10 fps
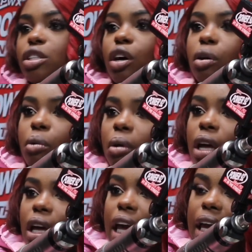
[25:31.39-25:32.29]
So,
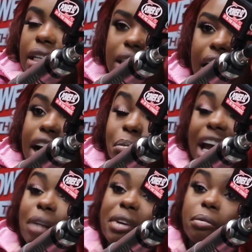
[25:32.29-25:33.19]
and it's a lot of
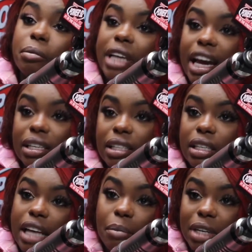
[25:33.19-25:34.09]
black people behind the
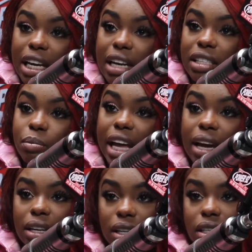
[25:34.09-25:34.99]
scenes. Dapper Dan is
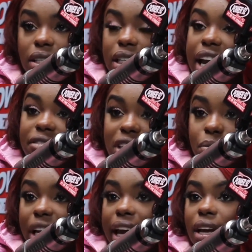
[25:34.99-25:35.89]
black. His staff is
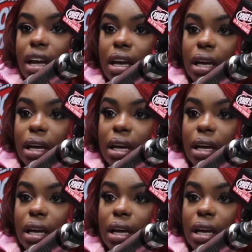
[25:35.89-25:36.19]
black.